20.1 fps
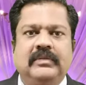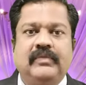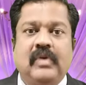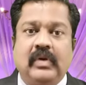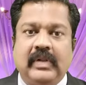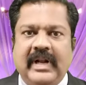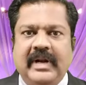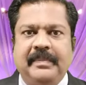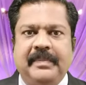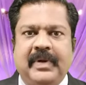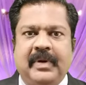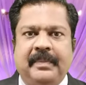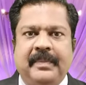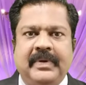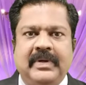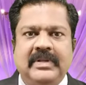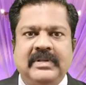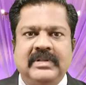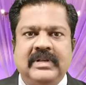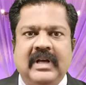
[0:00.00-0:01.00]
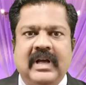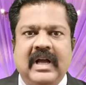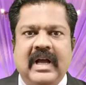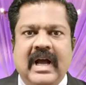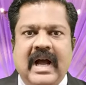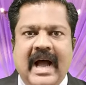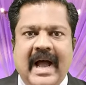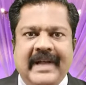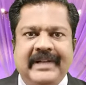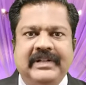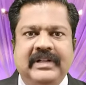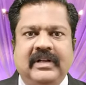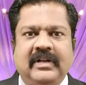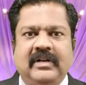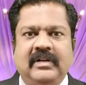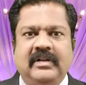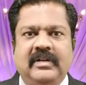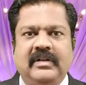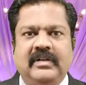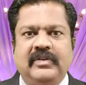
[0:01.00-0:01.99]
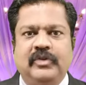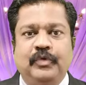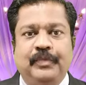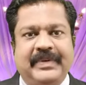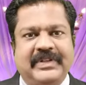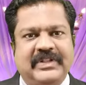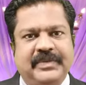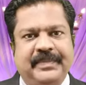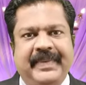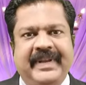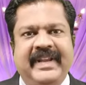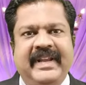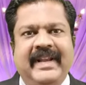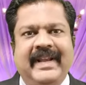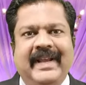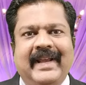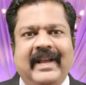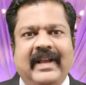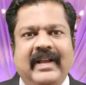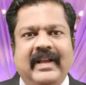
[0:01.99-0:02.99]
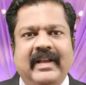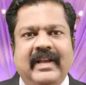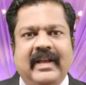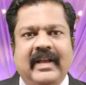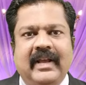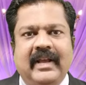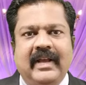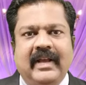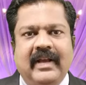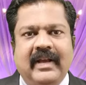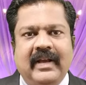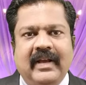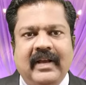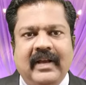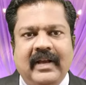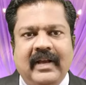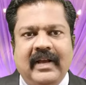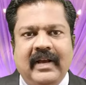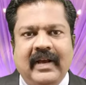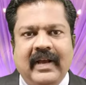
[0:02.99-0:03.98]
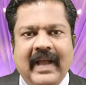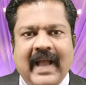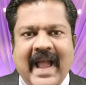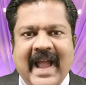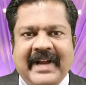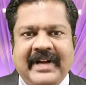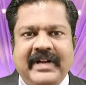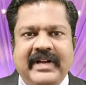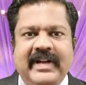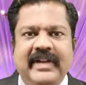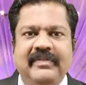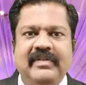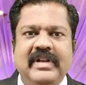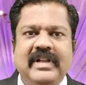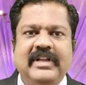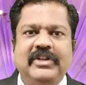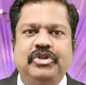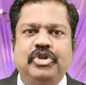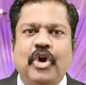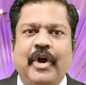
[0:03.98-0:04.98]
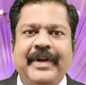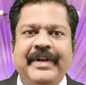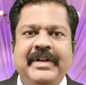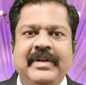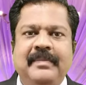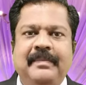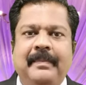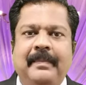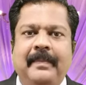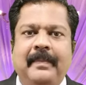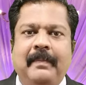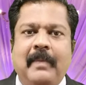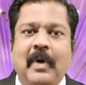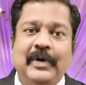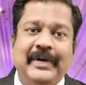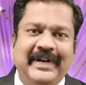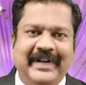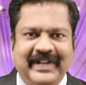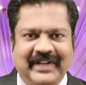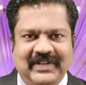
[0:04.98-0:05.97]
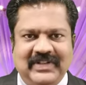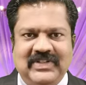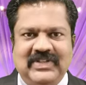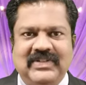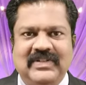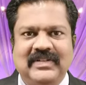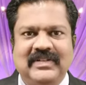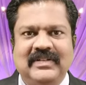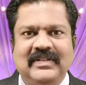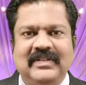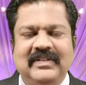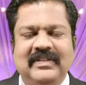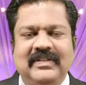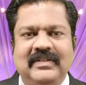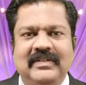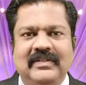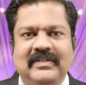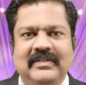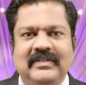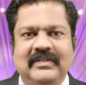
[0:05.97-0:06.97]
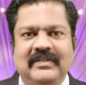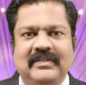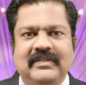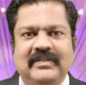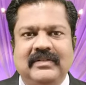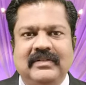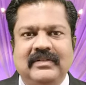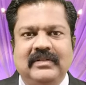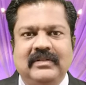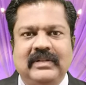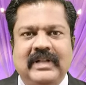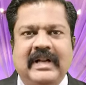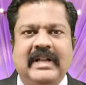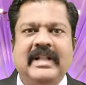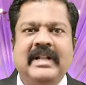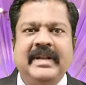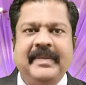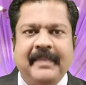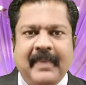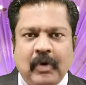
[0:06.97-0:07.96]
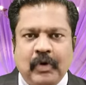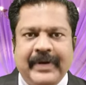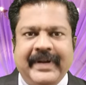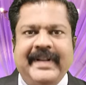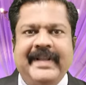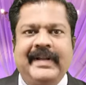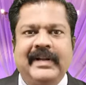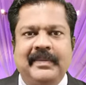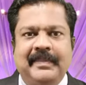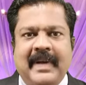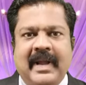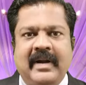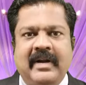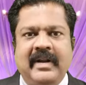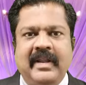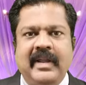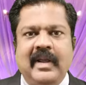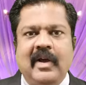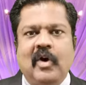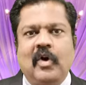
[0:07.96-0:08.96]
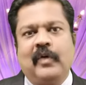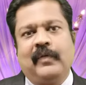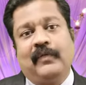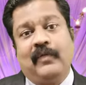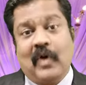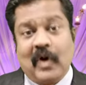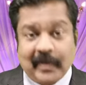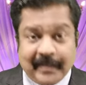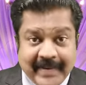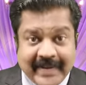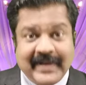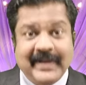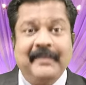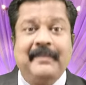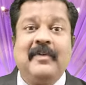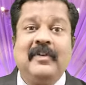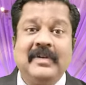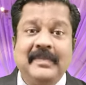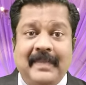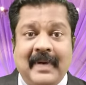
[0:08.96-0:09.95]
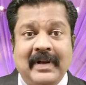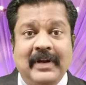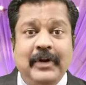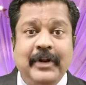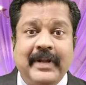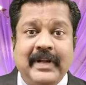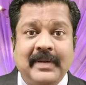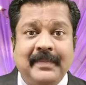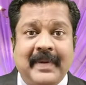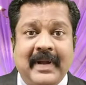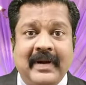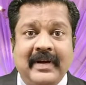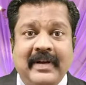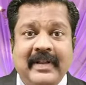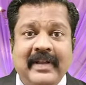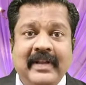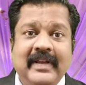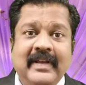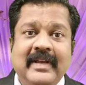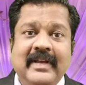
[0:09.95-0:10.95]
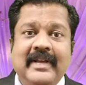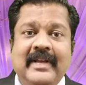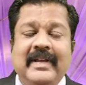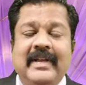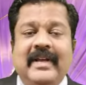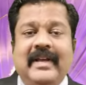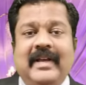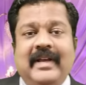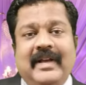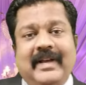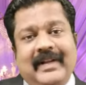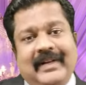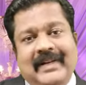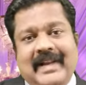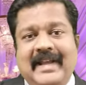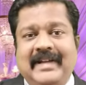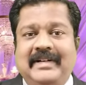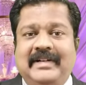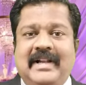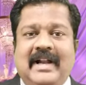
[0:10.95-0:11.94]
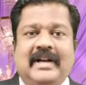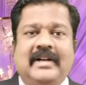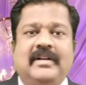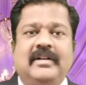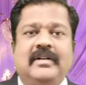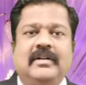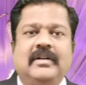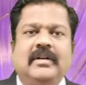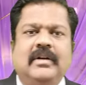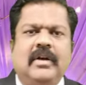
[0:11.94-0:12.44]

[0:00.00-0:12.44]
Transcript: For that purpose, either you must be actively joined politics, at any political party, or form any one political party like that,